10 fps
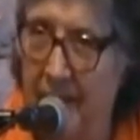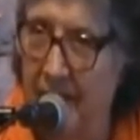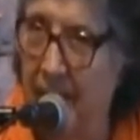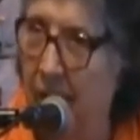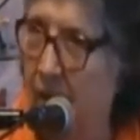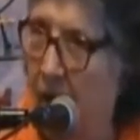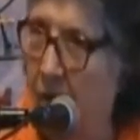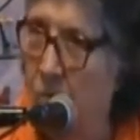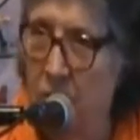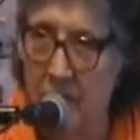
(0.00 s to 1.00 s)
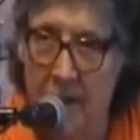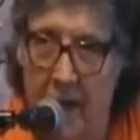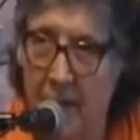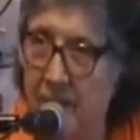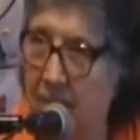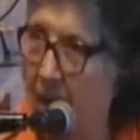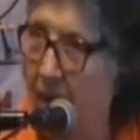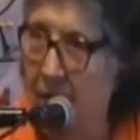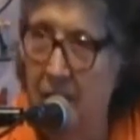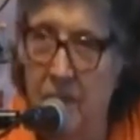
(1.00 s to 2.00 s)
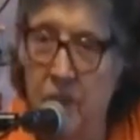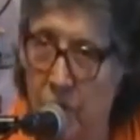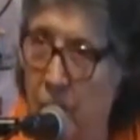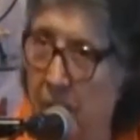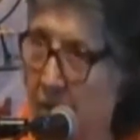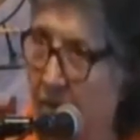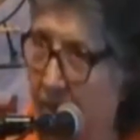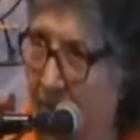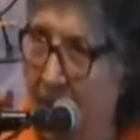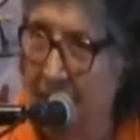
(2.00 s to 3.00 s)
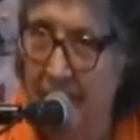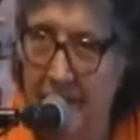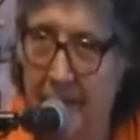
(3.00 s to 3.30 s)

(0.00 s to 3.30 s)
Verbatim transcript: that i realized i didn't do anything